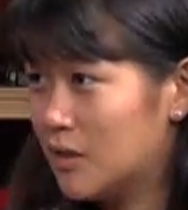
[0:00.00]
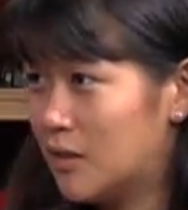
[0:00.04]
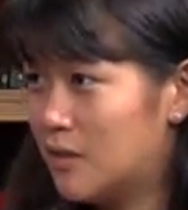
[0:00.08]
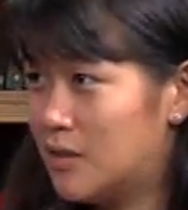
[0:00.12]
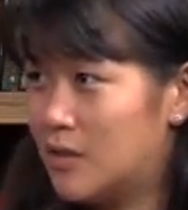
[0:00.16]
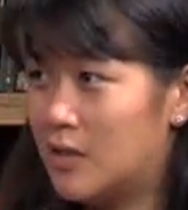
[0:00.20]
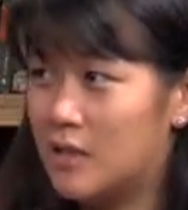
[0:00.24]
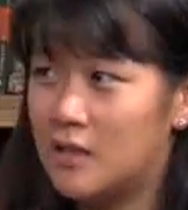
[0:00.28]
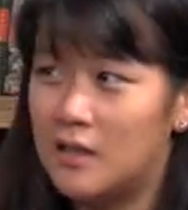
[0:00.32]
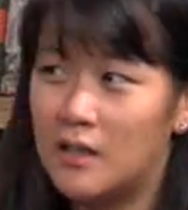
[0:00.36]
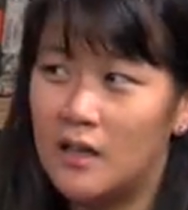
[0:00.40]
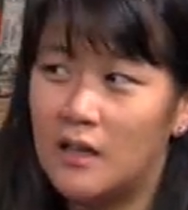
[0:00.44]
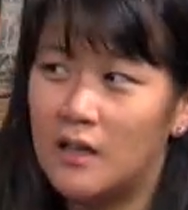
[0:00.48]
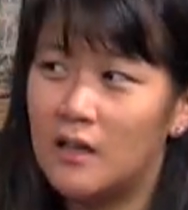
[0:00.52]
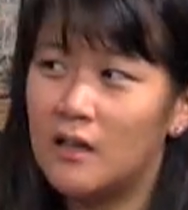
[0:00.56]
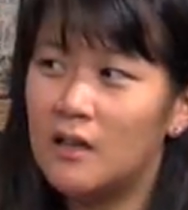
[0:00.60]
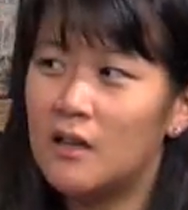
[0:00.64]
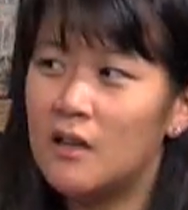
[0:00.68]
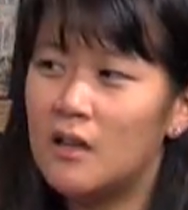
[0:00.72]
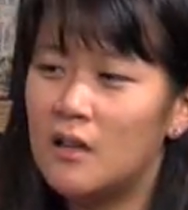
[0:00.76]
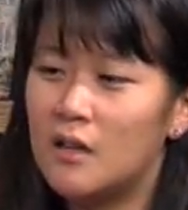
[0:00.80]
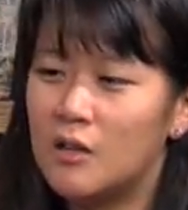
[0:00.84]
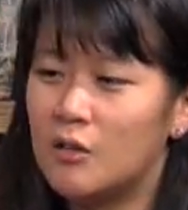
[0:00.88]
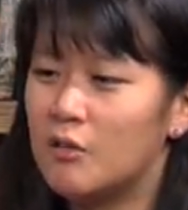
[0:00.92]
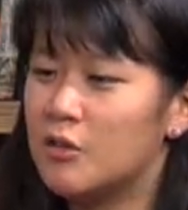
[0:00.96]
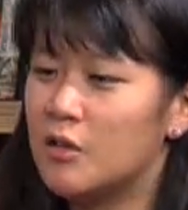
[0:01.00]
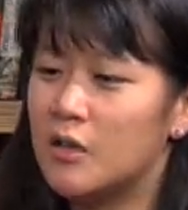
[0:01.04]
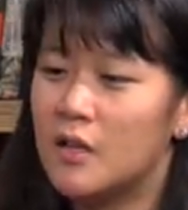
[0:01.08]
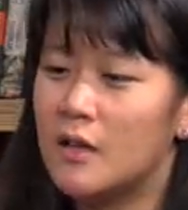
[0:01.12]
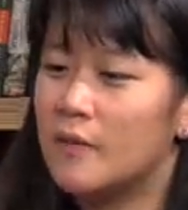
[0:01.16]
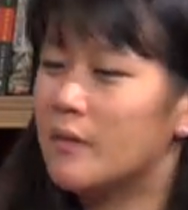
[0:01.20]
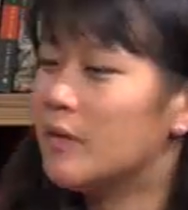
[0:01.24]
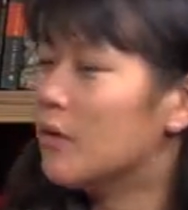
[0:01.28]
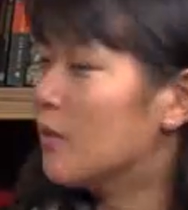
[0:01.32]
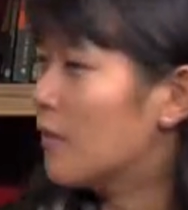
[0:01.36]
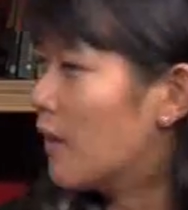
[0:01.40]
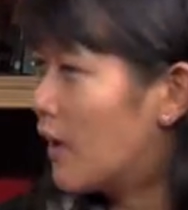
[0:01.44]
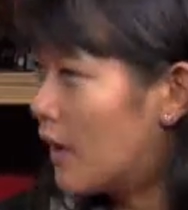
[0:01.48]
They say you're
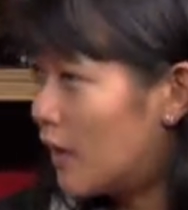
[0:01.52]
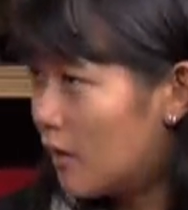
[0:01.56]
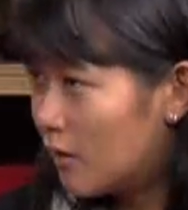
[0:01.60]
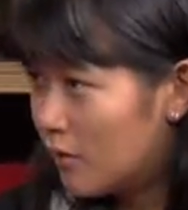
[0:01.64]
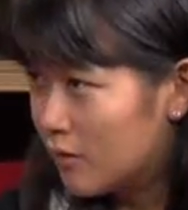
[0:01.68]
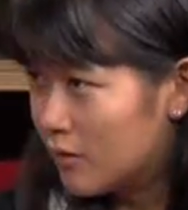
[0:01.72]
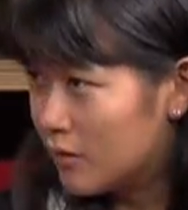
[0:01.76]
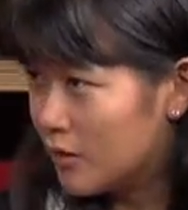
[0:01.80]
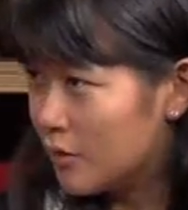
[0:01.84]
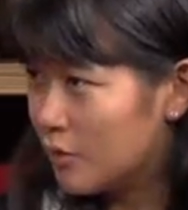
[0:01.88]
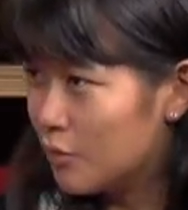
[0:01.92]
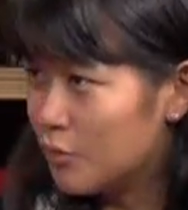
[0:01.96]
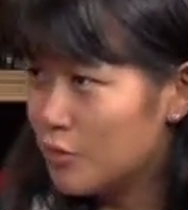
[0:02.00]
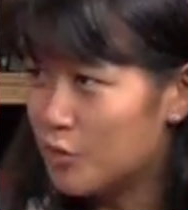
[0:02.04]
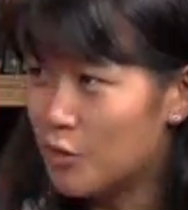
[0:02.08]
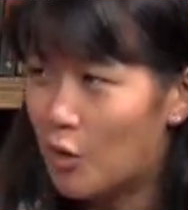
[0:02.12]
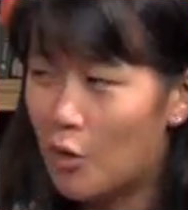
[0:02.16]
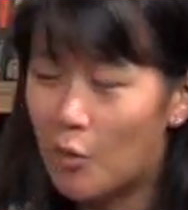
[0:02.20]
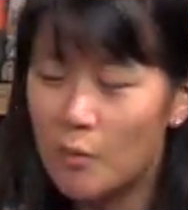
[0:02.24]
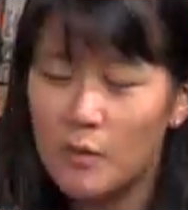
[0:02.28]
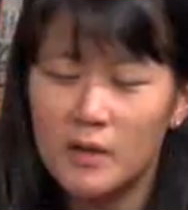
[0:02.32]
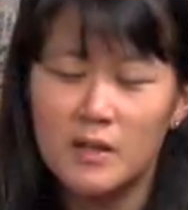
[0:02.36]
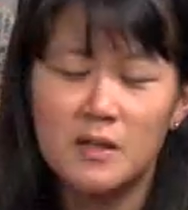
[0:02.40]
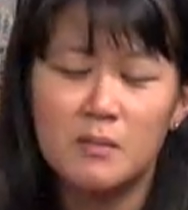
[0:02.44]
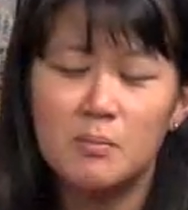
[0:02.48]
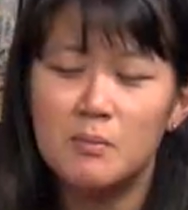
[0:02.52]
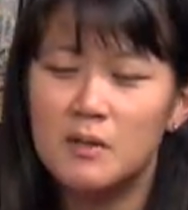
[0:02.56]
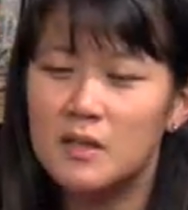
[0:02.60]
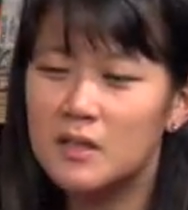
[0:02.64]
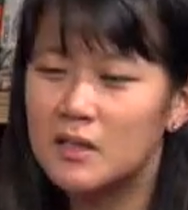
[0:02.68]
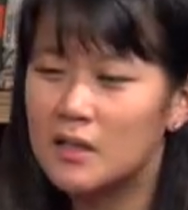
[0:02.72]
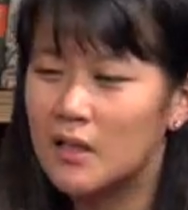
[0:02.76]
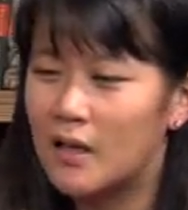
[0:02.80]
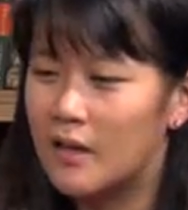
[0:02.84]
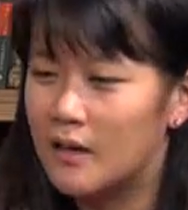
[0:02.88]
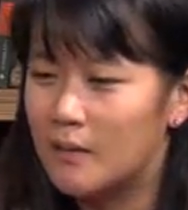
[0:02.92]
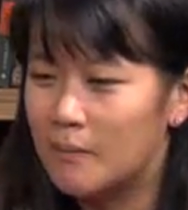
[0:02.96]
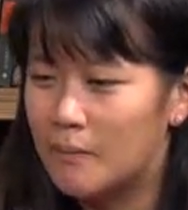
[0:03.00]
never around, you always
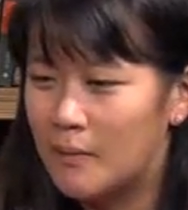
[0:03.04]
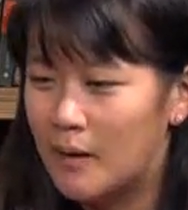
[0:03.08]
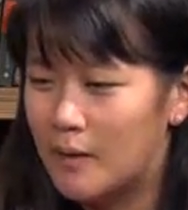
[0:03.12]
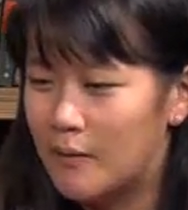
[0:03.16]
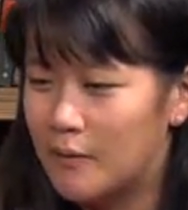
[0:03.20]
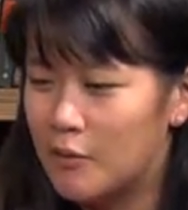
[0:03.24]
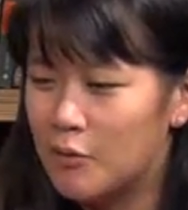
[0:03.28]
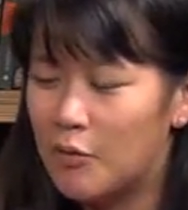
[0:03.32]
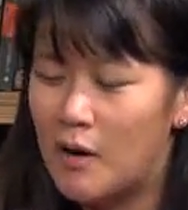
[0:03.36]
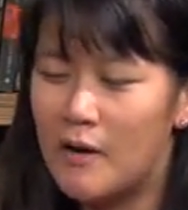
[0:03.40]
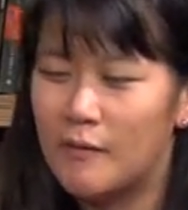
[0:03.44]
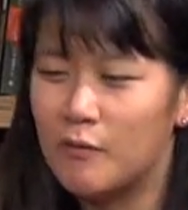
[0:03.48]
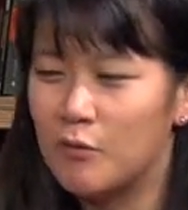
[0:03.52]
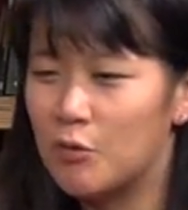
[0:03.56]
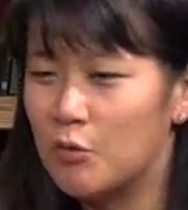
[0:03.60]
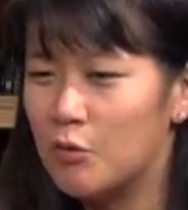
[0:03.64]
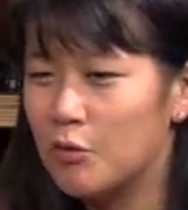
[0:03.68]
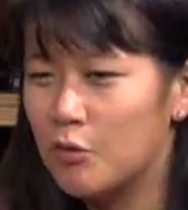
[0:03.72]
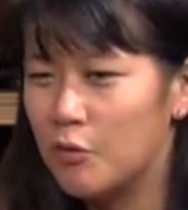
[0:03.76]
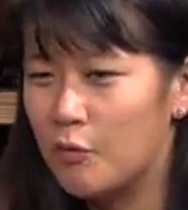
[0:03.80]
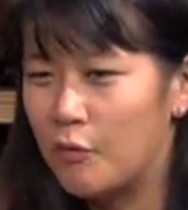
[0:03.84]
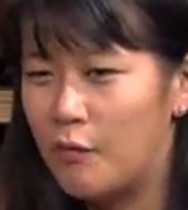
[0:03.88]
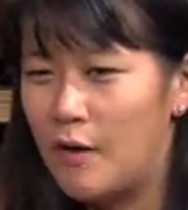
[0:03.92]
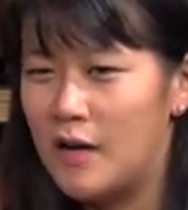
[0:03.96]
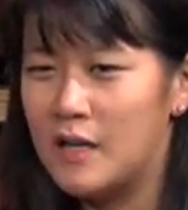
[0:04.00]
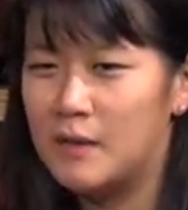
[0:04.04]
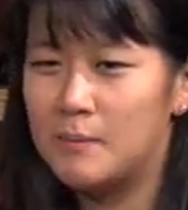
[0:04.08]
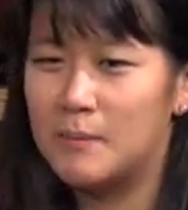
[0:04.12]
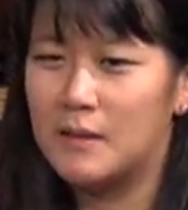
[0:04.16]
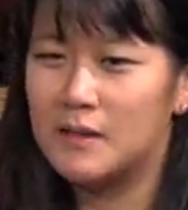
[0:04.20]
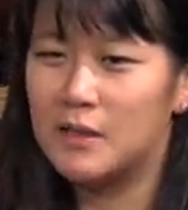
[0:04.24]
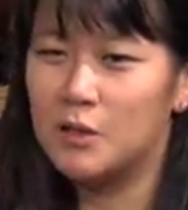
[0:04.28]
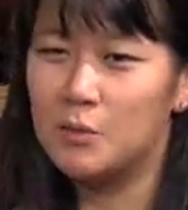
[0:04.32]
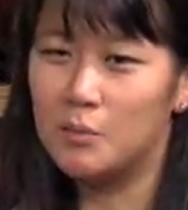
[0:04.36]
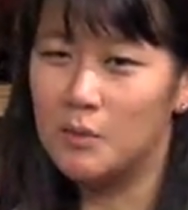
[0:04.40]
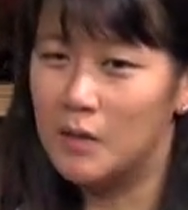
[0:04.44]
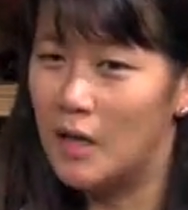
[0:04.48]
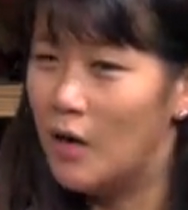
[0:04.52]
miss I have to go to friends'
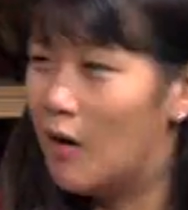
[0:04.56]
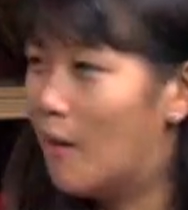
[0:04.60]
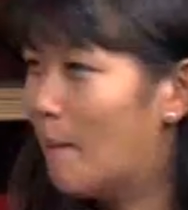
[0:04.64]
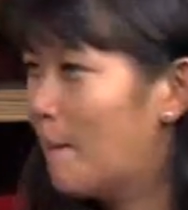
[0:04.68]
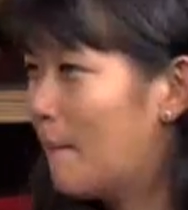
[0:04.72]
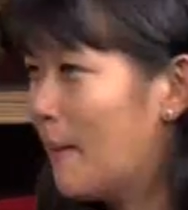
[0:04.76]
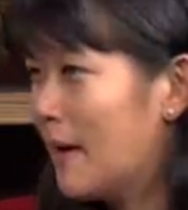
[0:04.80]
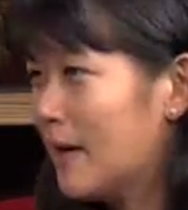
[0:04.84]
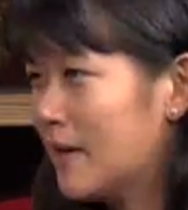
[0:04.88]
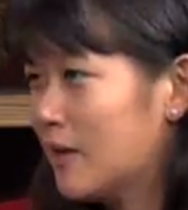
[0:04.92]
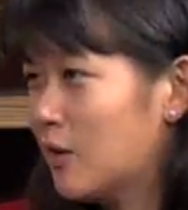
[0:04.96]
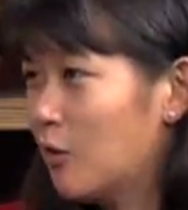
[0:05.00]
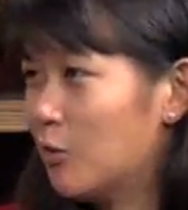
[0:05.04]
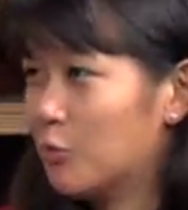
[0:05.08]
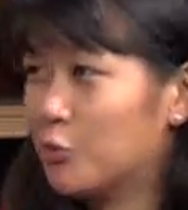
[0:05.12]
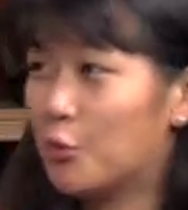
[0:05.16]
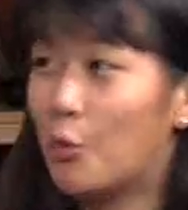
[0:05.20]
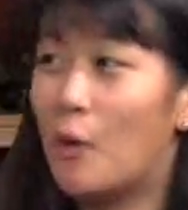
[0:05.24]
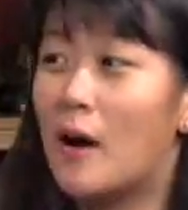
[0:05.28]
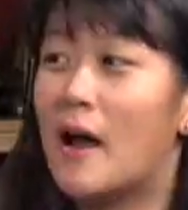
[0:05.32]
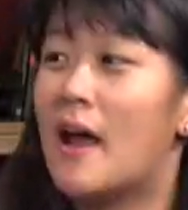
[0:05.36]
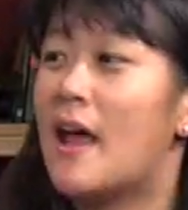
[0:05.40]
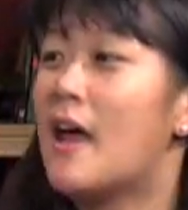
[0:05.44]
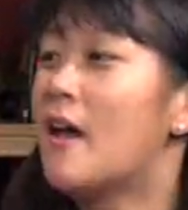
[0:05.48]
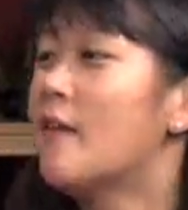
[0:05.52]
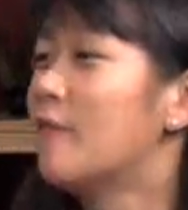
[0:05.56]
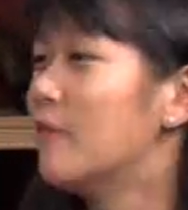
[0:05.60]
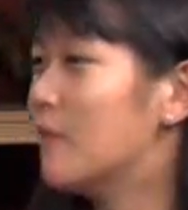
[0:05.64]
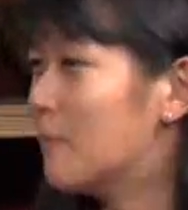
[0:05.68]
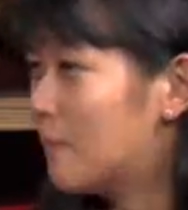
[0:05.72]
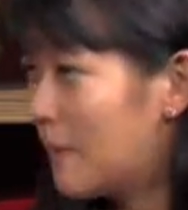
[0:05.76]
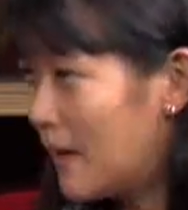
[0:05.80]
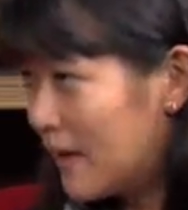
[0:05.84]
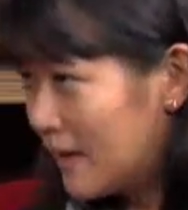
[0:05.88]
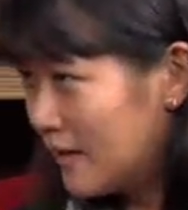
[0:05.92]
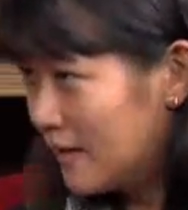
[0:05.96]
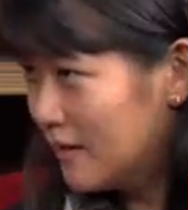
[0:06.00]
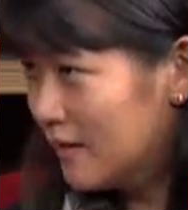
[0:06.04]
parties without a partner, although I have
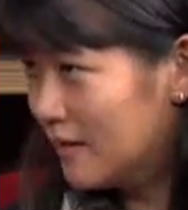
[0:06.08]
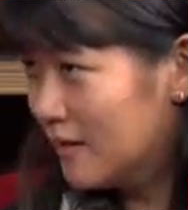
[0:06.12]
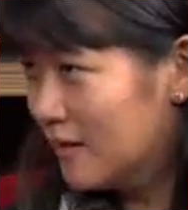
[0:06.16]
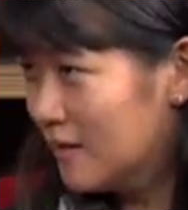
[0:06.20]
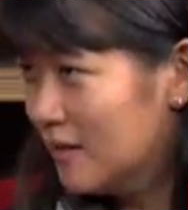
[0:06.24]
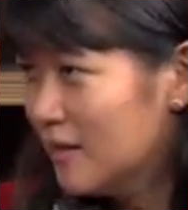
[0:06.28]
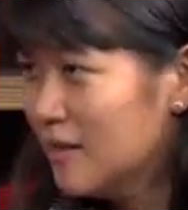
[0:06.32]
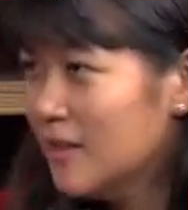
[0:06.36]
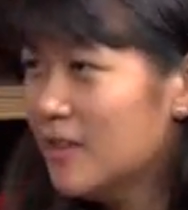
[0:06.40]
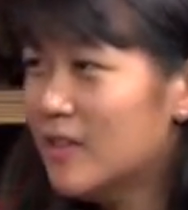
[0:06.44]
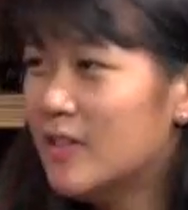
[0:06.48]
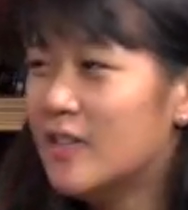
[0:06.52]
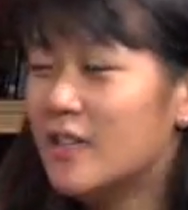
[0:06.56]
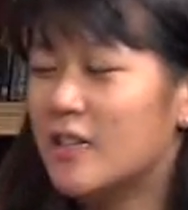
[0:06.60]
a partner,